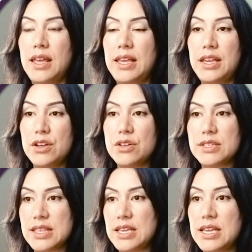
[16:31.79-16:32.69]

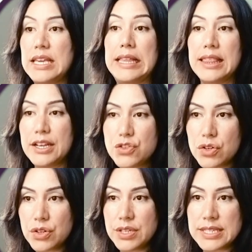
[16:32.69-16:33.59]
Here's the
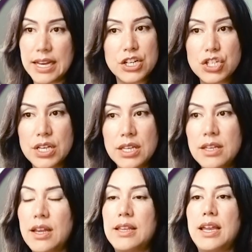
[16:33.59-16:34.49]
electrical
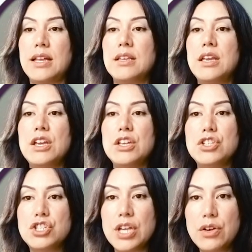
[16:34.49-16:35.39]
section. Again,
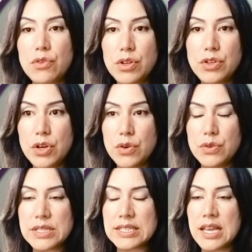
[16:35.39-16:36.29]
general
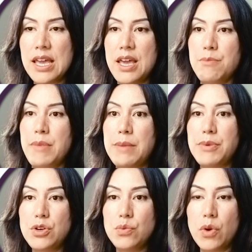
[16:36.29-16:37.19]
notes. Maybe
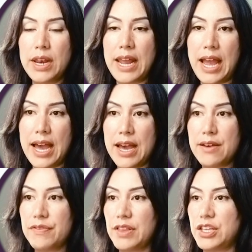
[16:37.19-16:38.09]
you want to
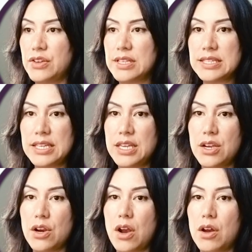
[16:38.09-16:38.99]
have, like you can see
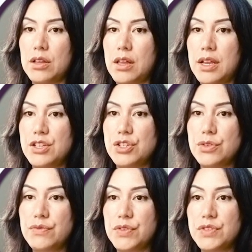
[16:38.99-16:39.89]
here on line
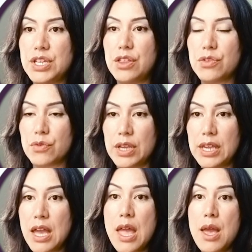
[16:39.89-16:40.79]

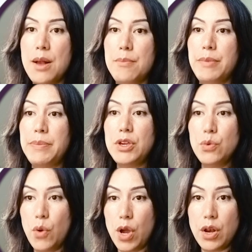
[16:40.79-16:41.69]
253, maybe you
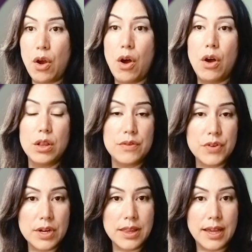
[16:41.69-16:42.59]
want all of
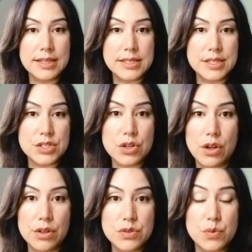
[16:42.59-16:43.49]
your lights
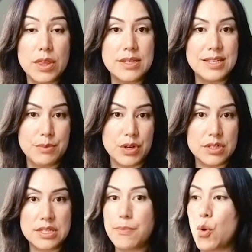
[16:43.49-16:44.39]
installed with
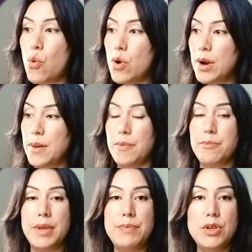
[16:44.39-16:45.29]
dimmers, or
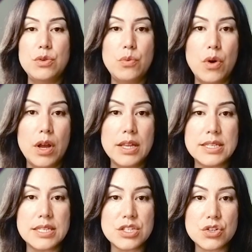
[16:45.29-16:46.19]
maybe you want
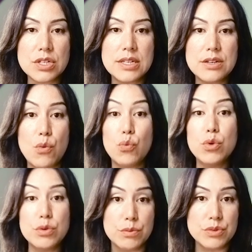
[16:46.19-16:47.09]
certain
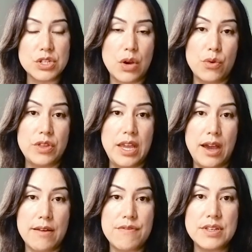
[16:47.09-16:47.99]
rooms to only
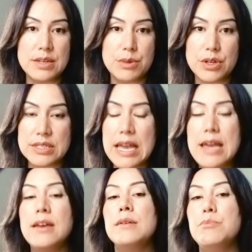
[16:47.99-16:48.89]
have dimmers.
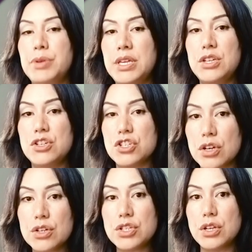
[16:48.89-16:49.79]
Be
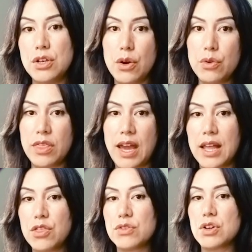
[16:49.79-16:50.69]
sure to note
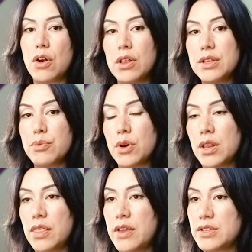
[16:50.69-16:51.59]
that. Those are all important
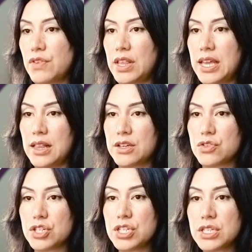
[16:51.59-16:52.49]
things for the
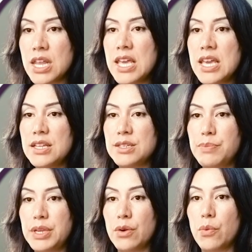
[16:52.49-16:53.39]
electrician to
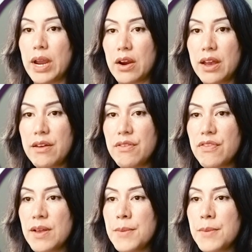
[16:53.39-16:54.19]
be aware of.